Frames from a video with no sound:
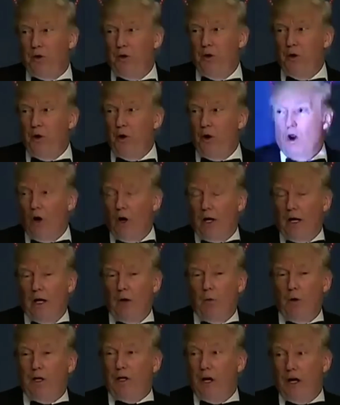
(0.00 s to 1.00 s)
with New York,
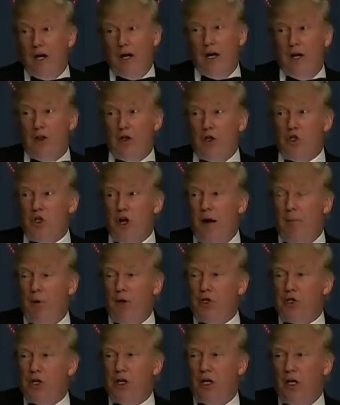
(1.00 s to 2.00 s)
and we did another job
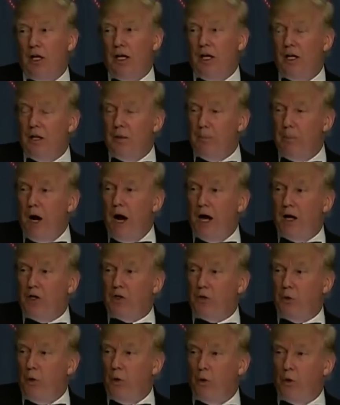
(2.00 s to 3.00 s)
recently in the
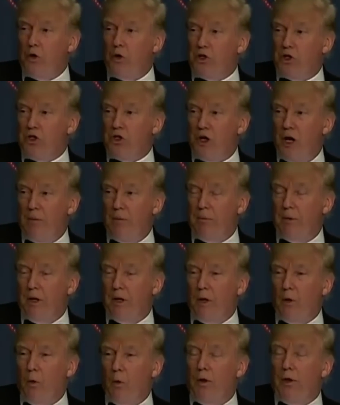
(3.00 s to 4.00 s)
Bronx where it was the same
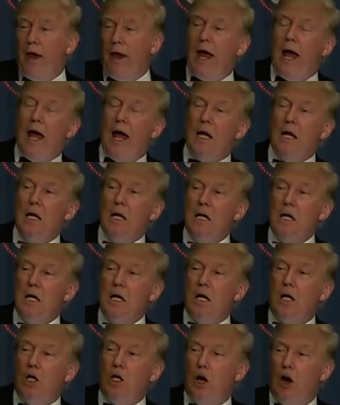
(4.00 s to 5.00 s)
thing, where they had,
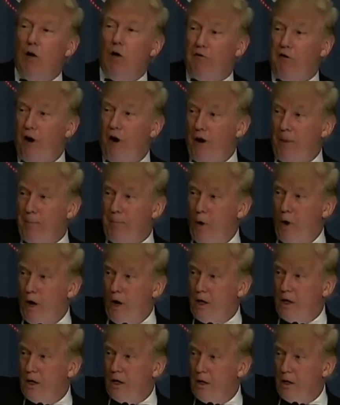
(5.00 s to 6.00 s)
Ferry
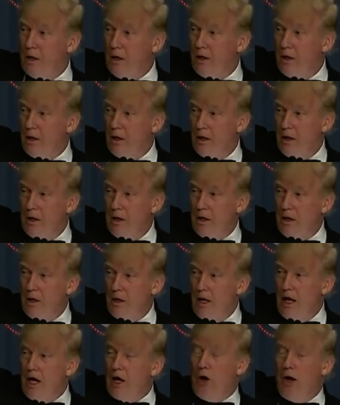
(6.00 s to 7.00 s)
Point.
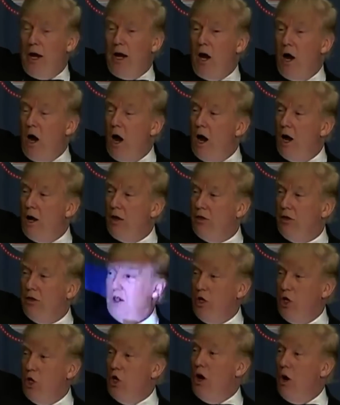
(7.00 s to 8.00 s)
There they are.
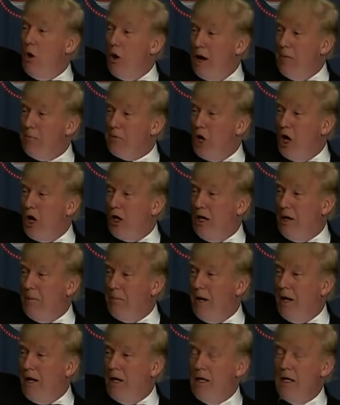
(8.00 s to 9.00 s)
You know what I'm talking
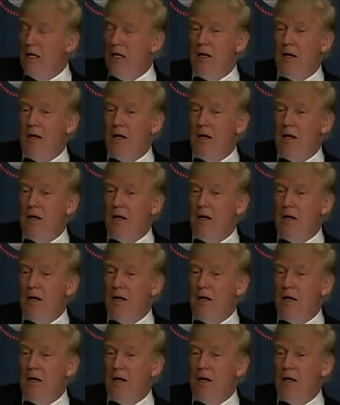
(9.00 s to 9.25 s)
about.